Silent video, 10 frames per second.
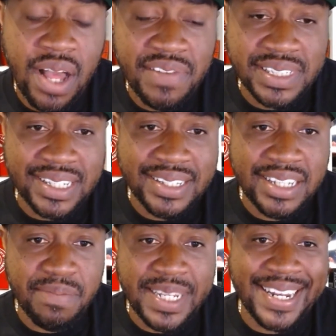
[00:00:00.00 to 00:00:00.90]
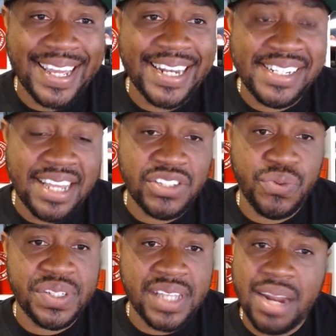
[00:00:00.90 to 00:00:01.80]
Obviously, the team didn't get a chance
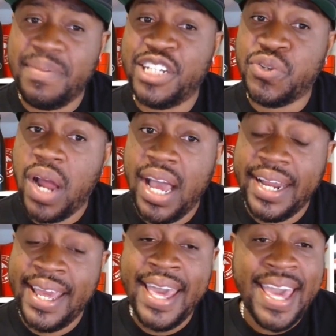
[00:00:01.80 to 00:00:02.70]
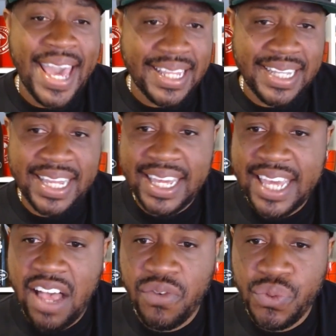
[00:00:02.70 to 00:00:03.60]
to re-sign him; they tried and didn't get
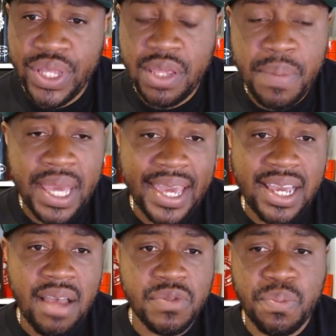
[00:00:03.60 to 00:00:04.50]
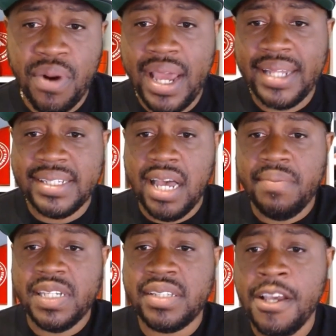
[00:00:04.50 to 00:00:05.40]
Calvin Ridley. But in comes Brian
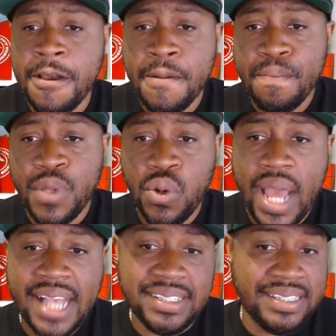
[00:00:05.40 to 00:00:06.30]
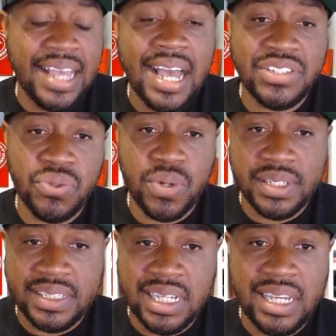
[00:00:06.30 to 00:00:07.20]
Thomas, who has the size you want
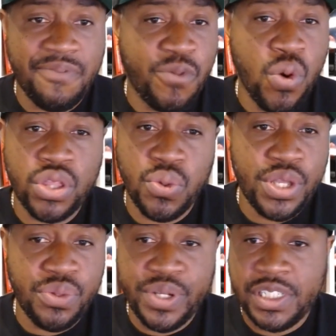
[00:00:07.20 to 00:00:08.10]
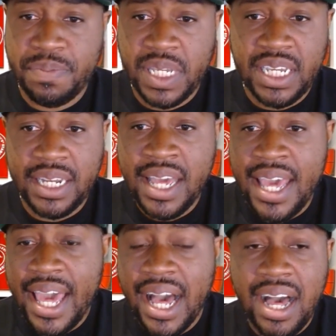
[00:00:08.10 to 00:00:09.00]
to see, four three three speed,
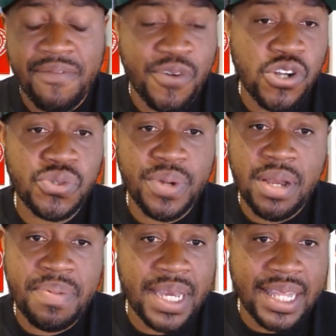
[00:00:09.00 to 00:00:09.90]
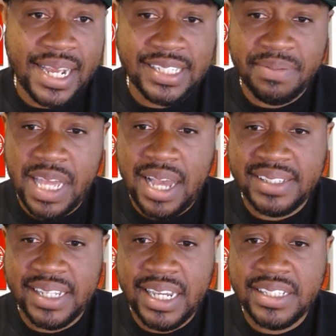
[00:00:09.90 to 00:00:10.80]
uh, first round pick, like I, I
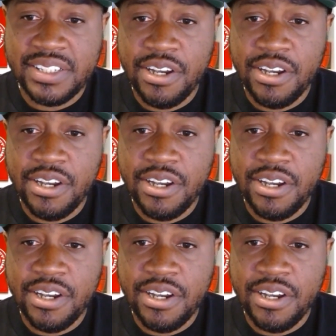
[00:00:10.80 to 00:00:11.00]
said.